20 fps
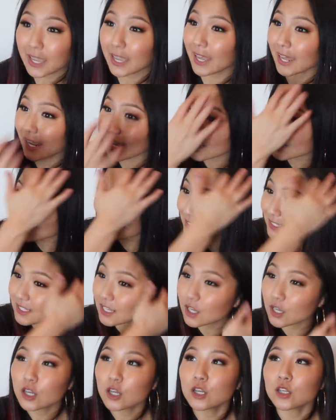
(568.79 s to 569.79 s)
It has
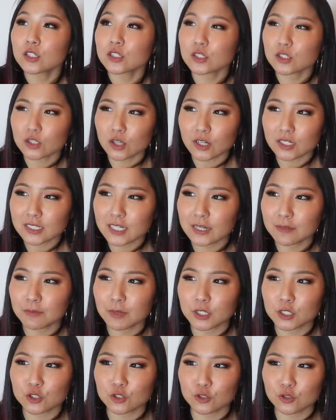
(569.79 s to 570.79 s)
sauteed
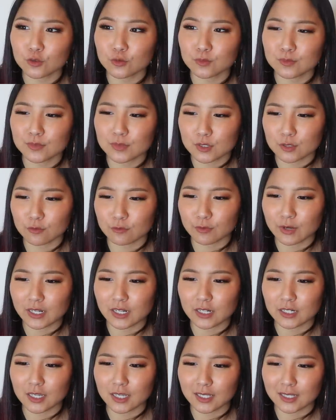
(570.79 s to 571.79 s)
mushrooms, red
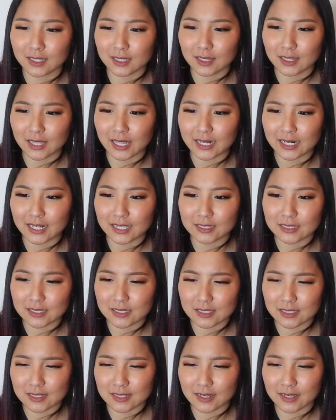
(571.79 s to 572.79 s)
onion,
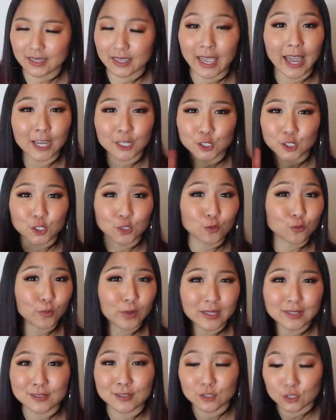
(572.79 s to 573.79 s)
lettuce, cashew
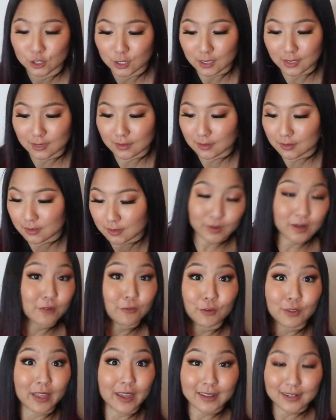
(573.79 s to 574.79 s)
whiz cheese,
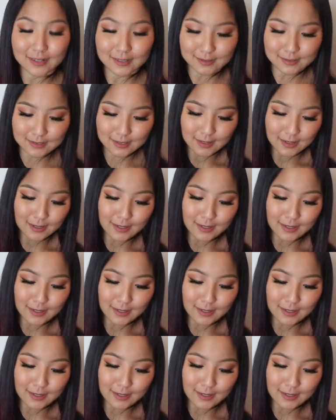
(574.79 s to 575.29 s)
whatever that is.